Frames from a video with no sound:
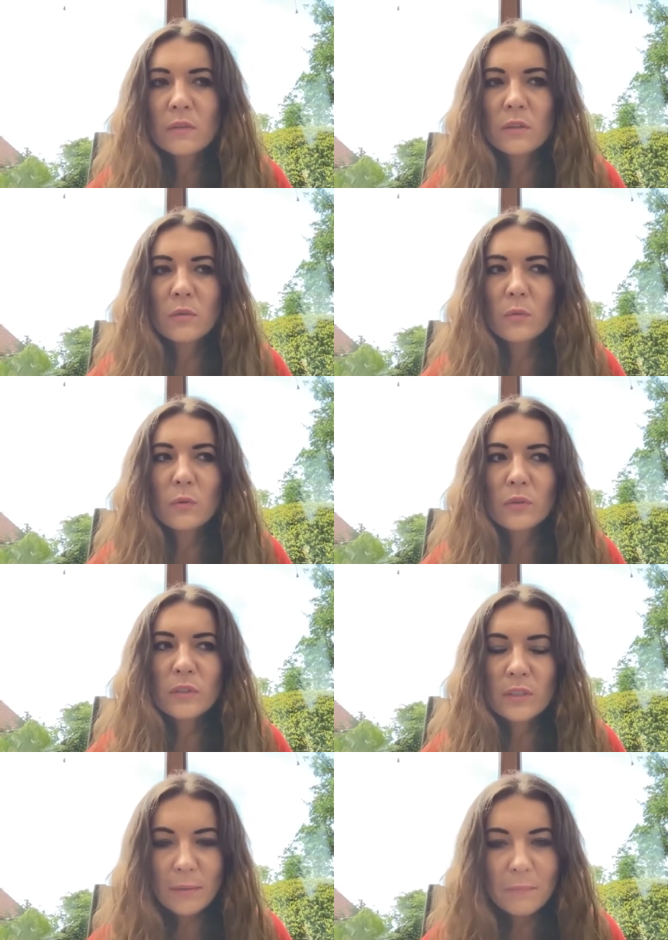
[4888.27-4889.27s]
it
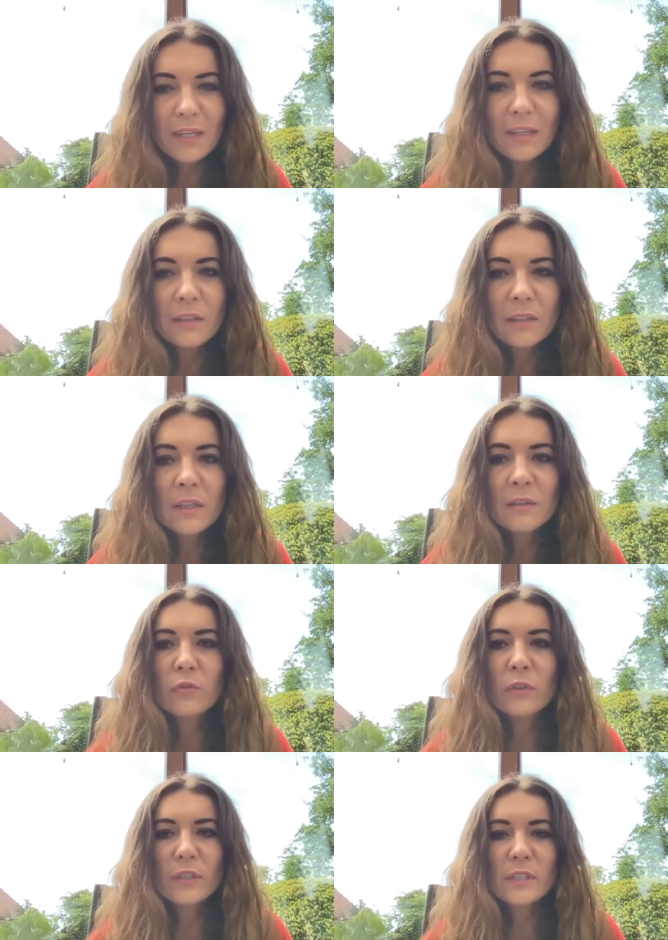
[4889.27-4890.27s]
was coming
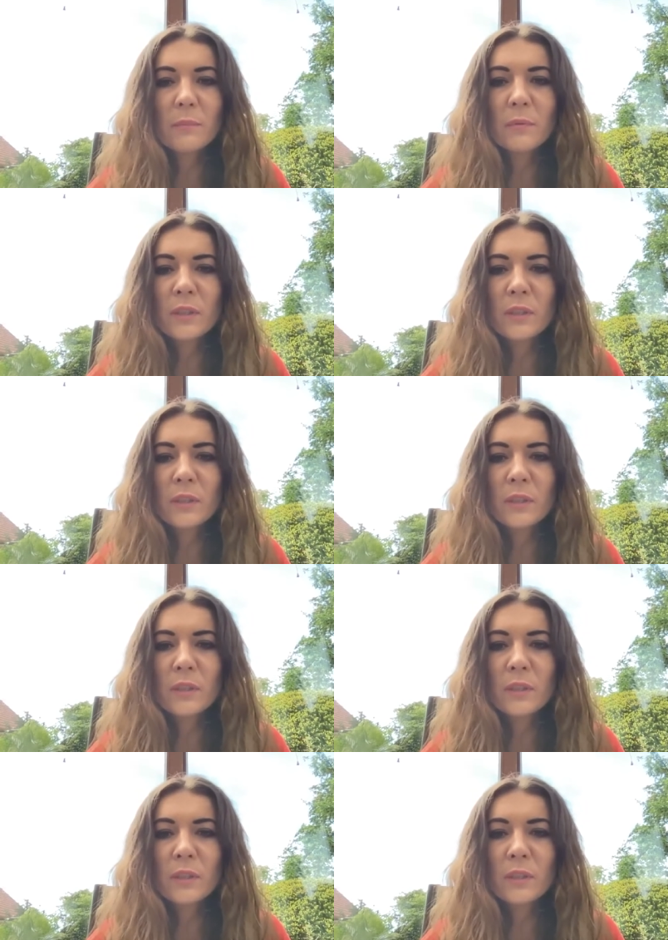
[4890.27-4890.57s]
for example,